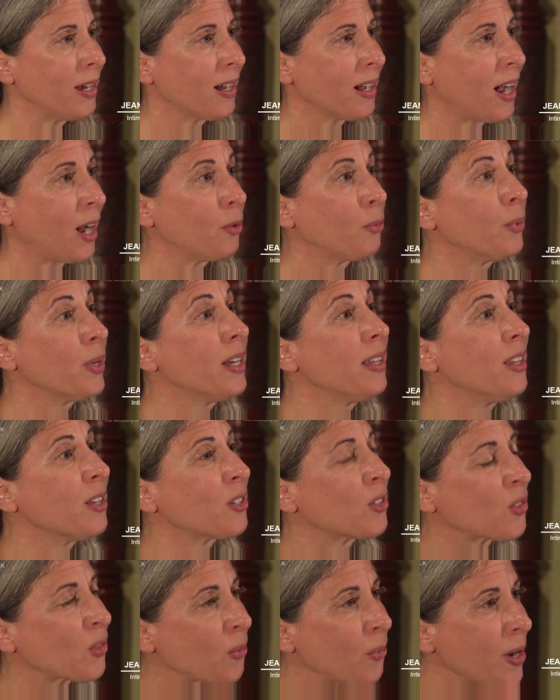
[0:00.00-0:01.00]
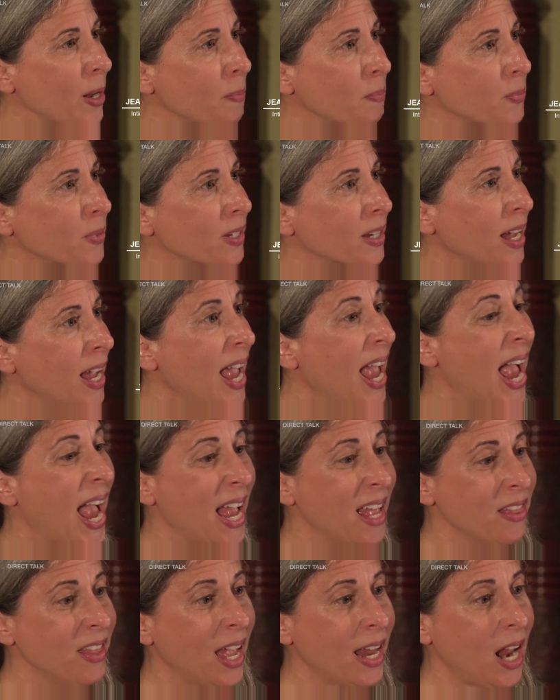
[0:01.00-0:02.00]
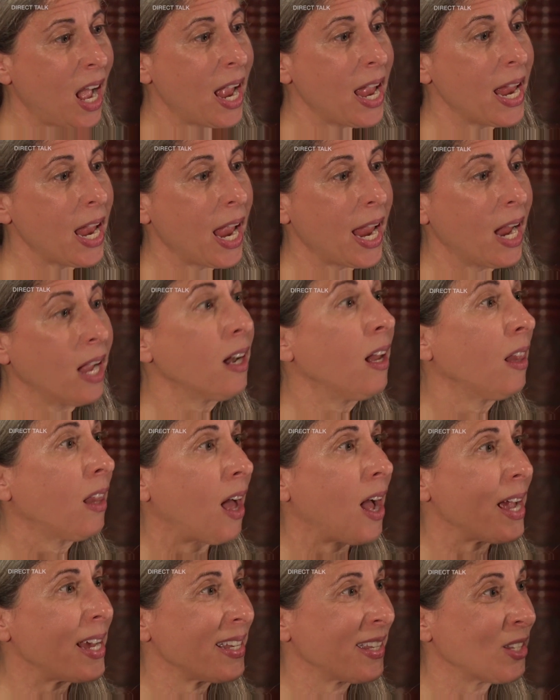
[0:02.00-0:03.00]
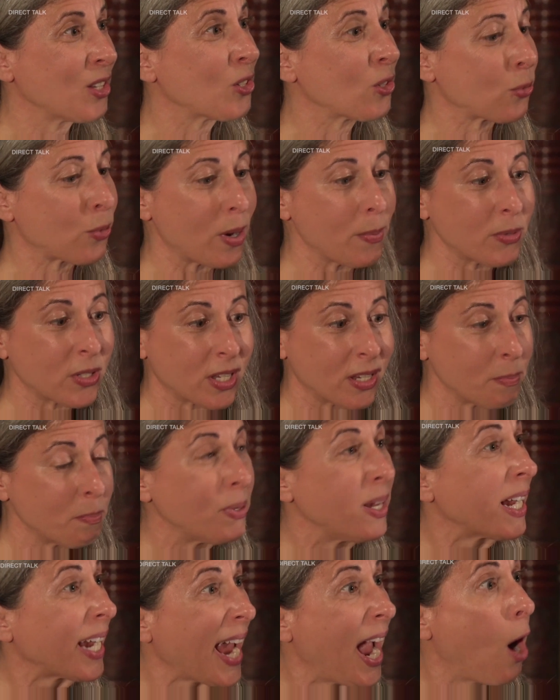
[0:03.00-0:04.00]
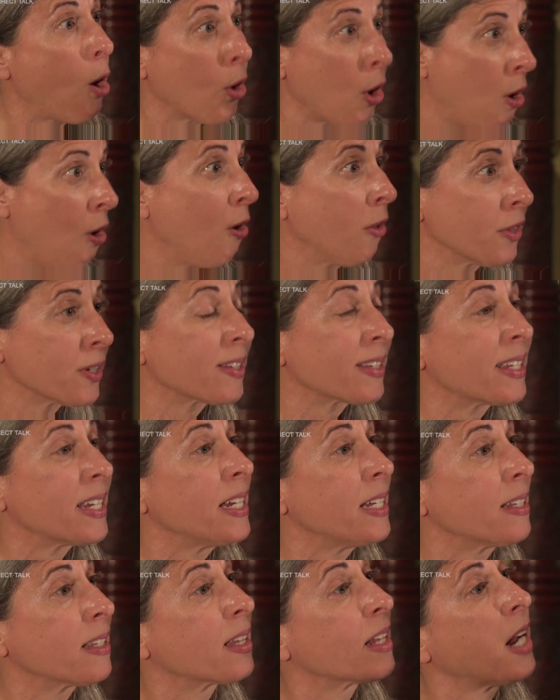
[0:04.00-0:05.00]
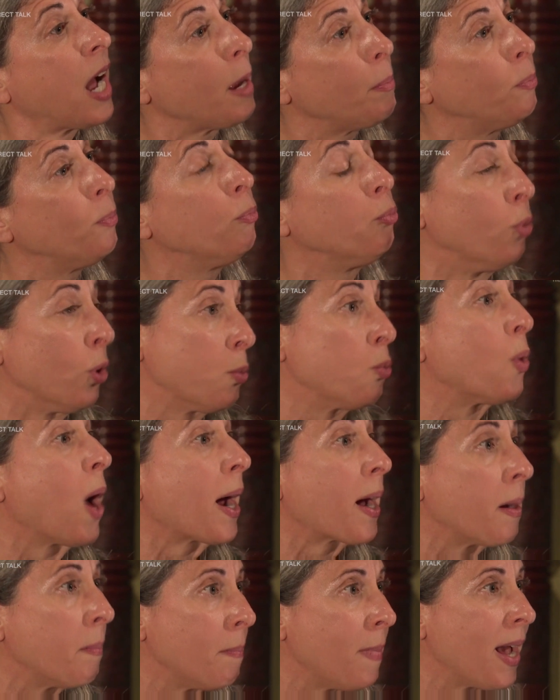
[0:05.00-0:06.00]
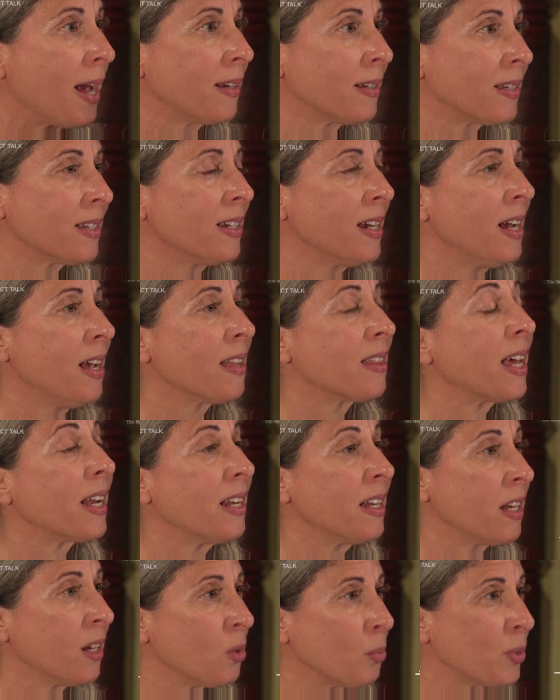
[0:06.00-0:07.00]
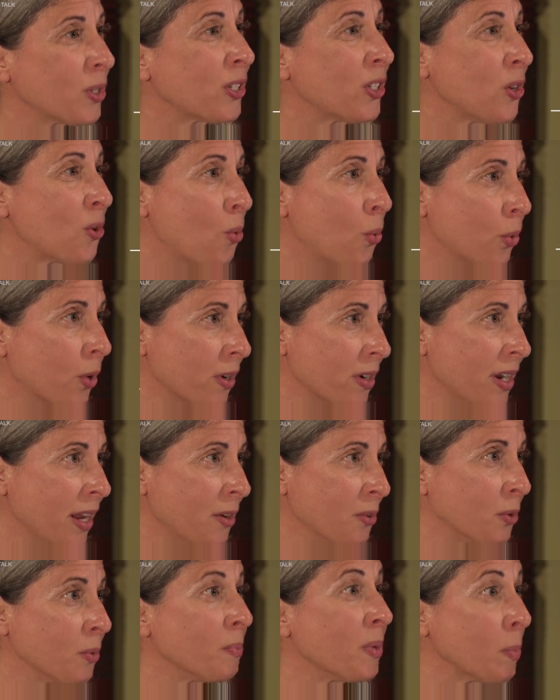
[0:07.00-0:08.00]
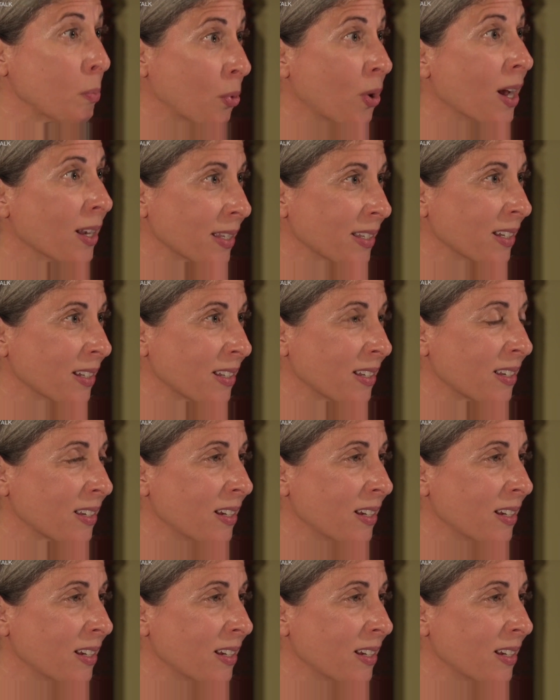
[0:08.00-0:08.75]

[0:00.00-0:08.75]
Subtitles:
I read the script and then I analyze the script to pick out all the scenes that I would recommend that an intimacy coordinator be present.